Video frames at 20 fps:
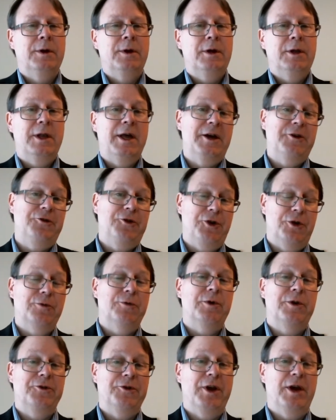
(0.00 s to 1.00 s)
Last year,
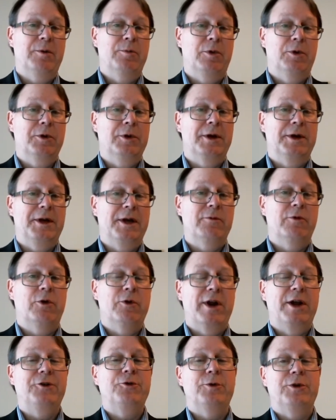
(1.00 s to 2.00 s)
for example, I gave a
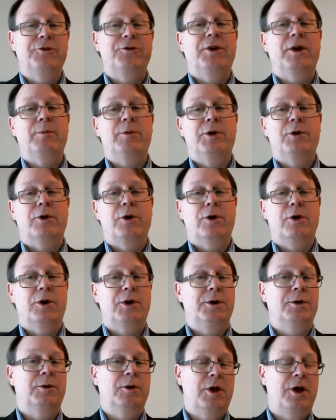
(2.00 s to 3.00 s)
graduate seminar
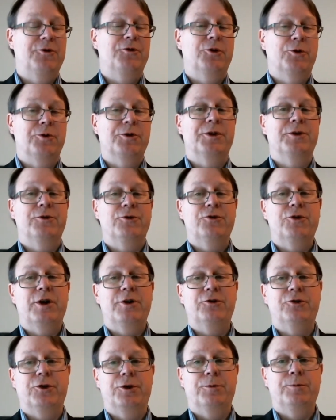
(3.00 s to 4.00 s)
on logical
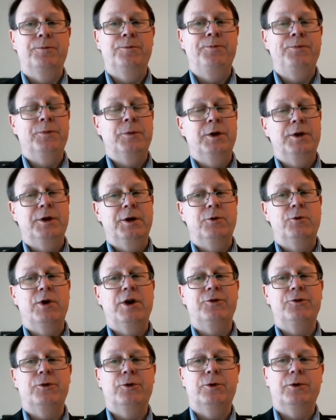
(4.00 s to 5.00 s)
construction in
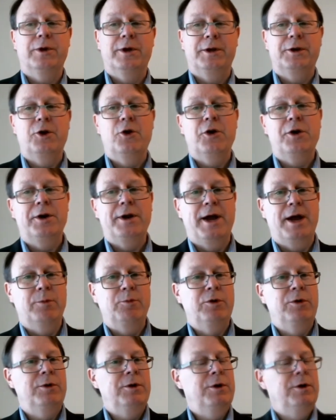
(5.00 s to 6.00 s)
Russell and Carnap,
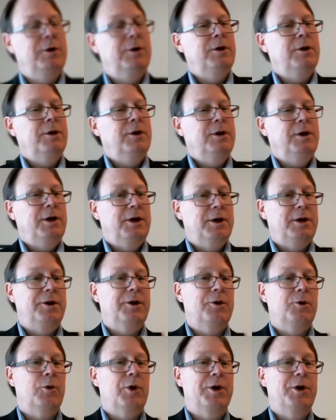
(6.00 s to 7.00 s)
and
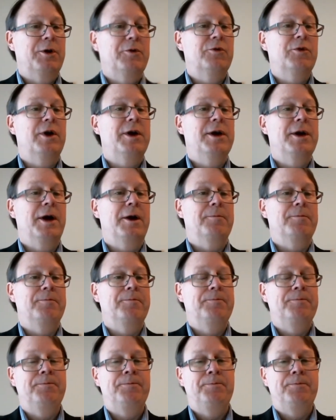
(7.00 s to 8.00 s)
another one on Frege.
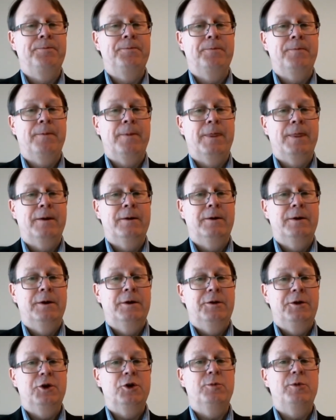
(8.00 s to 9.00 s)

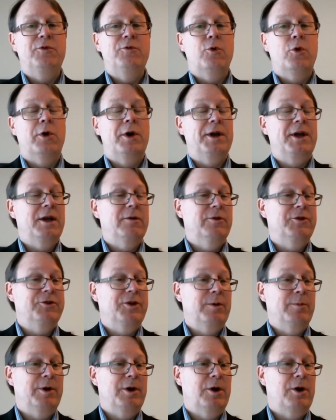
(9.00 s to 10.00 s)
The year before, I gave a
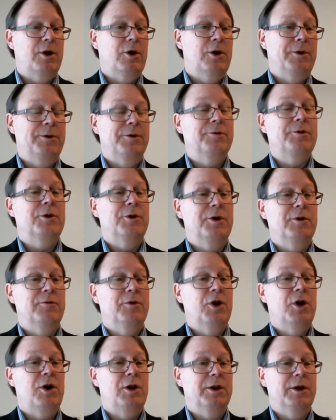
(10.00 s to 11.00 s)
seminar on the theory of
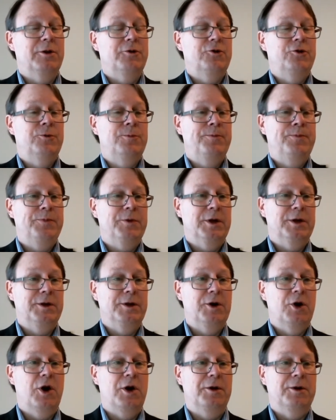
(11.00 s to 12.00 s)
knowledge in
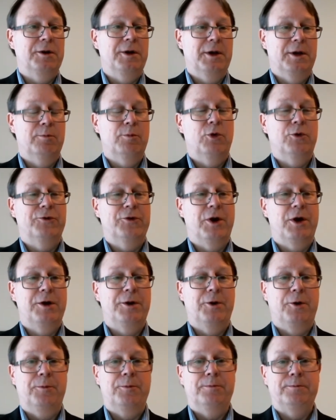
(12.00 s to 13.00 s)
Kant and Bolzano.